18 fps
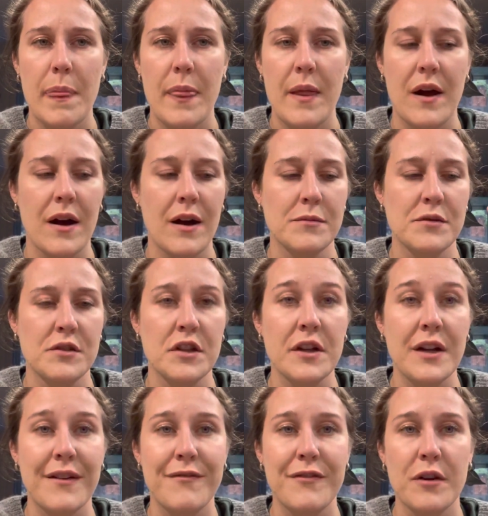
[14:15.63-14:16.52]
So
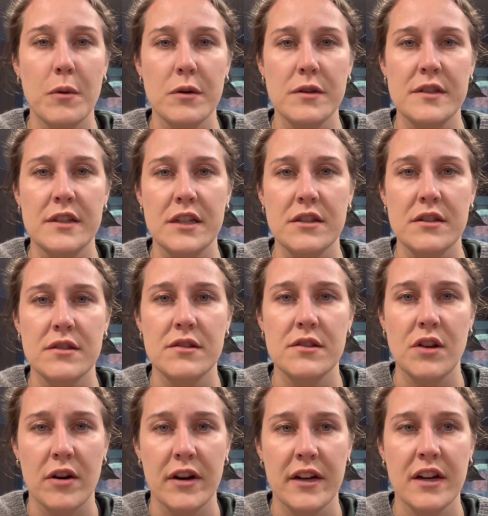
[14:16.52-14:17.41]
you'd have fewer stitches
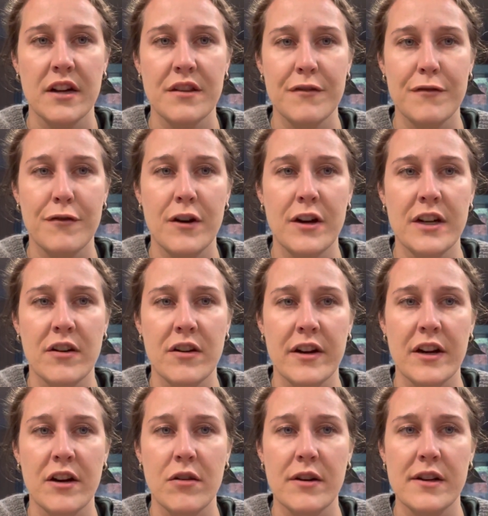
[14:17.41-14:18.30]
starting on the front, you're
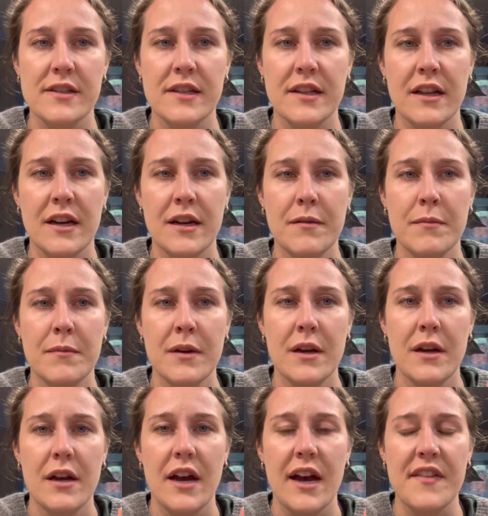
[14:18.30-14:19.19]
increasing them.
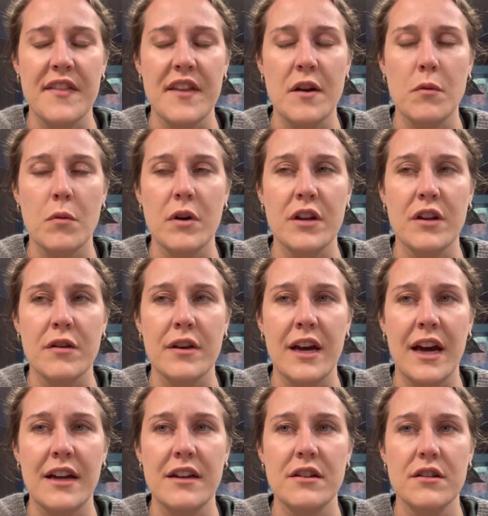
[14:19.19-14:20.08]
And then when you
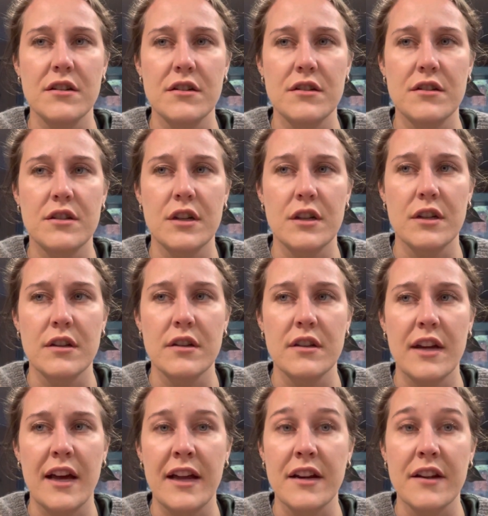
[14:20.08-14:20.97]
get to
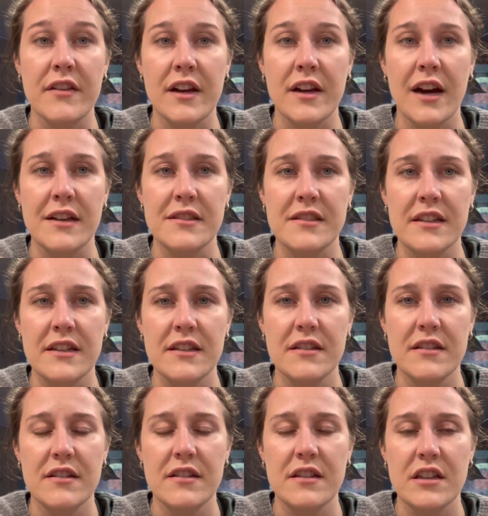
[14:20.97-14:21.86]
the end of the
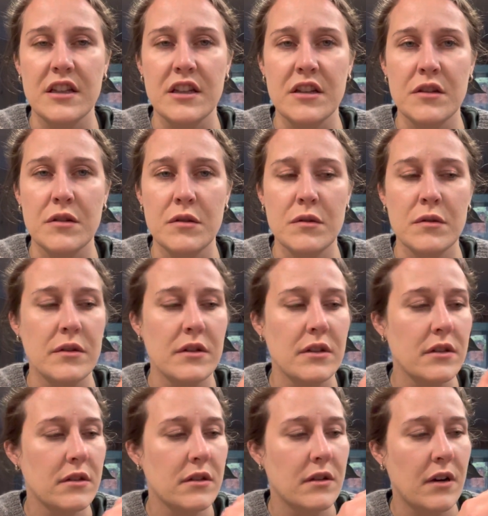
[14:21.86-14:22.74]
gusset, you
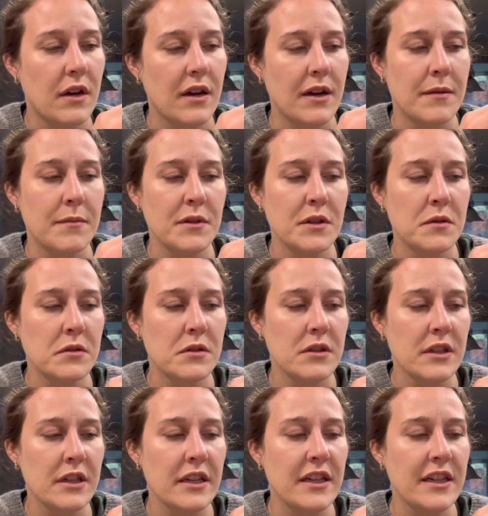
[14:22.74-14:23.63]

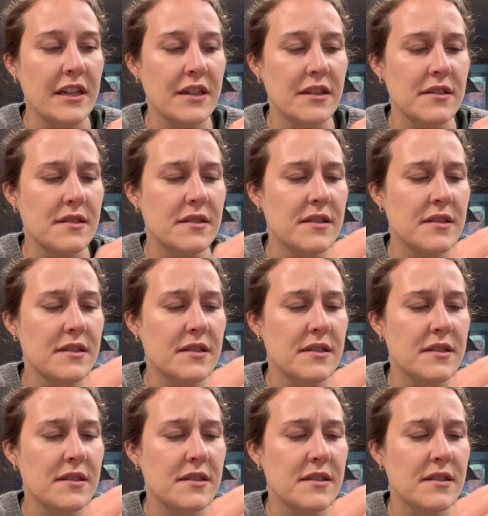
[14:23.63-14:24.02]
usually, in a